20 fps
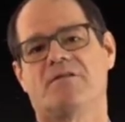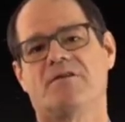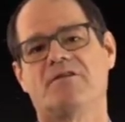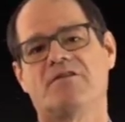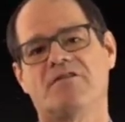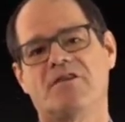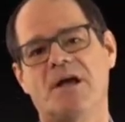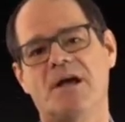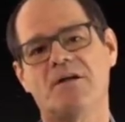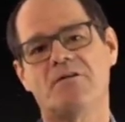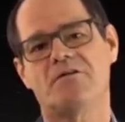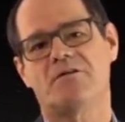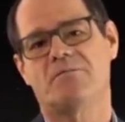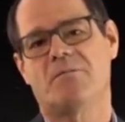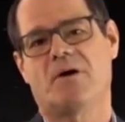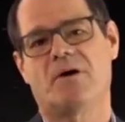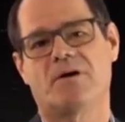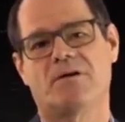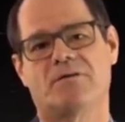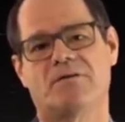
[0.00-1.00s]
The
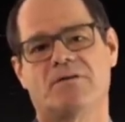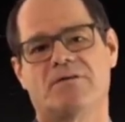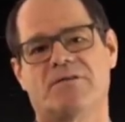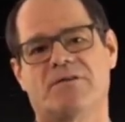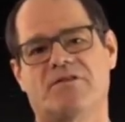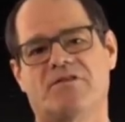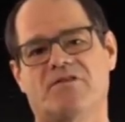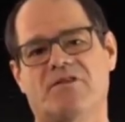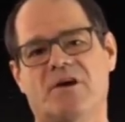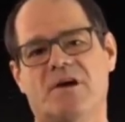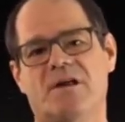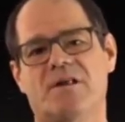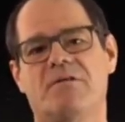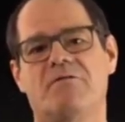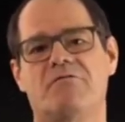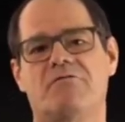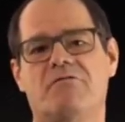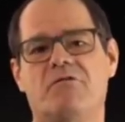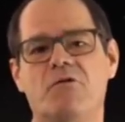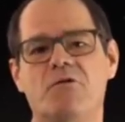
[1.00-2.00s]
standard model of the
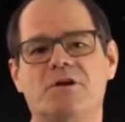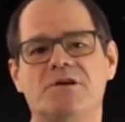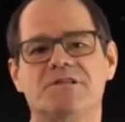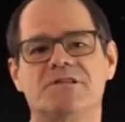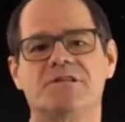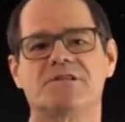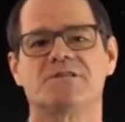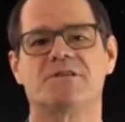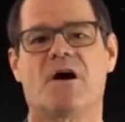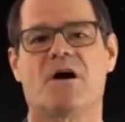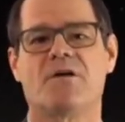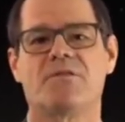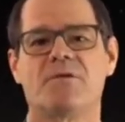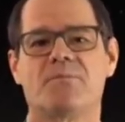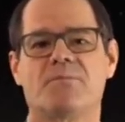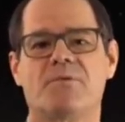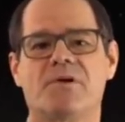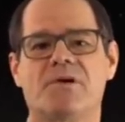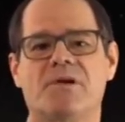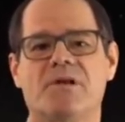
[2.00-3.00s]
sun focuses on
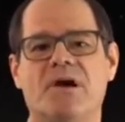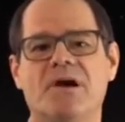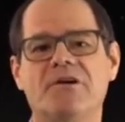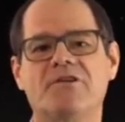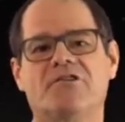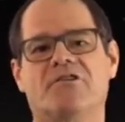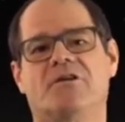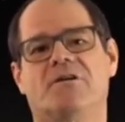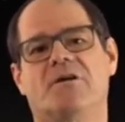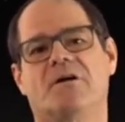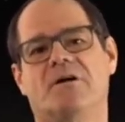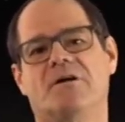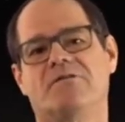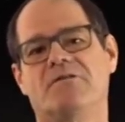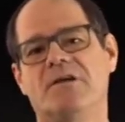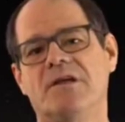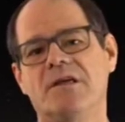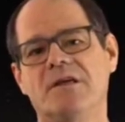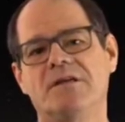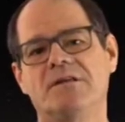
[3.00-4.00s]
the production
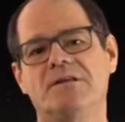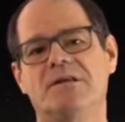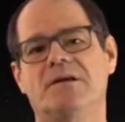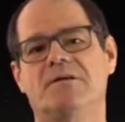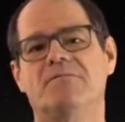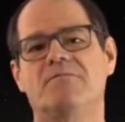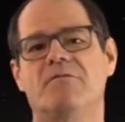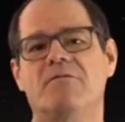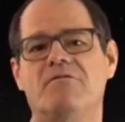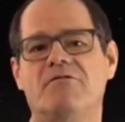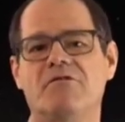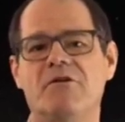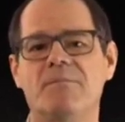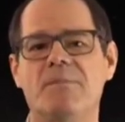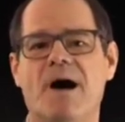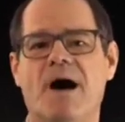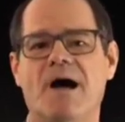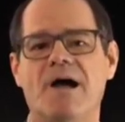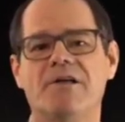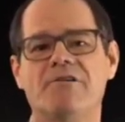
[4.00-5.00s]
of helium
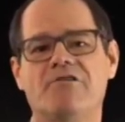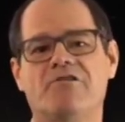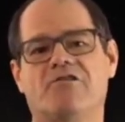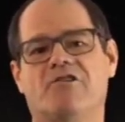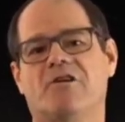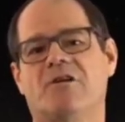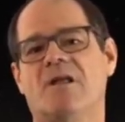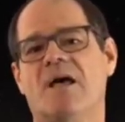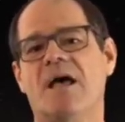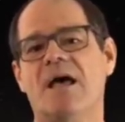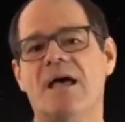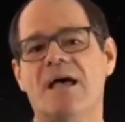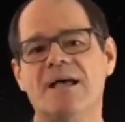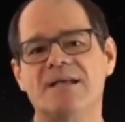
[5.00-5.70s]
from hydrogen,